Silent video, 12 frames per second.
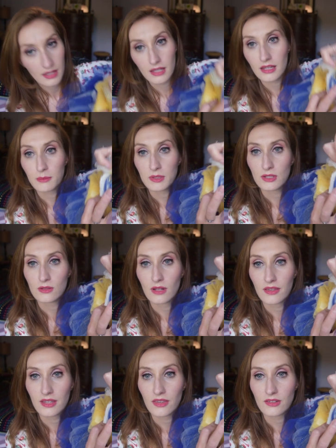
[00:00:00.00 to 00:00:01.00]
clippy dude
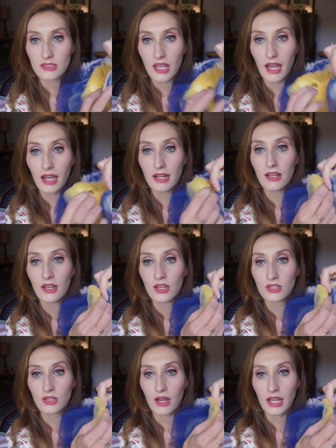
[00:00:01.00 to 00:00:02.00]
on the other side
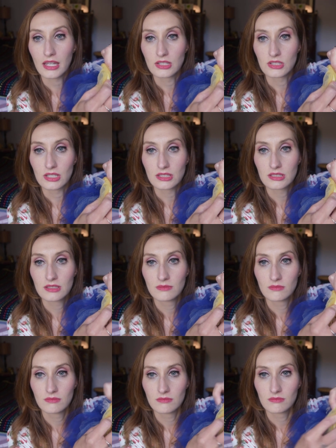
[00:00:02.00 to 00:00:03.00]
so I can just
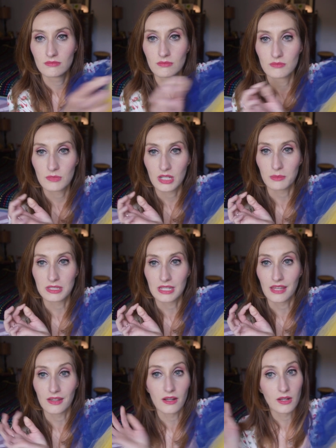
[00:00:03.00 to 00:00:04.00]
clip it
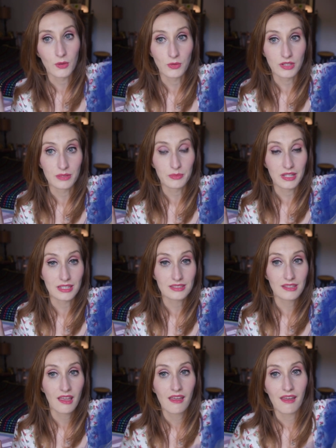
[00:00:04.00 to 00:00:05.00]
together and hold it in
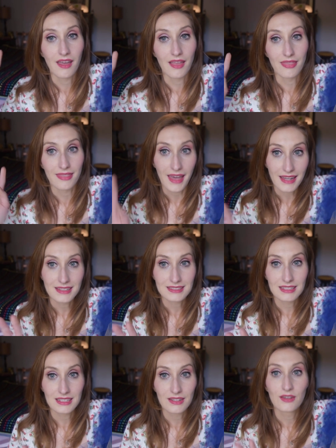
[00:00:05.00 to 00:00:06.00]
place. And that
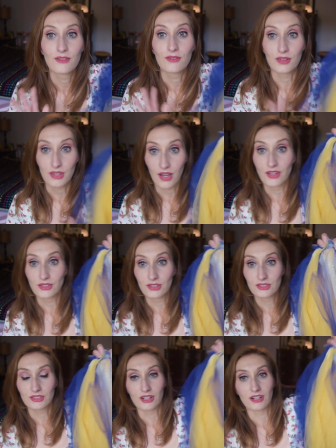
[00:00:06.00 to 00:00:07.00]
is it for the
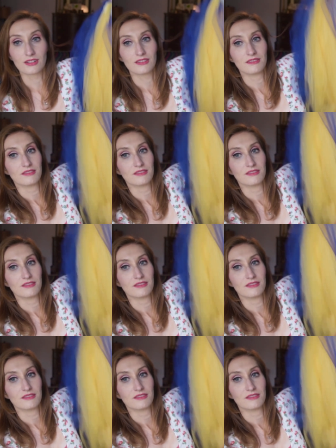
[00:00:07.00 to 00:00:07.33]
underskirt.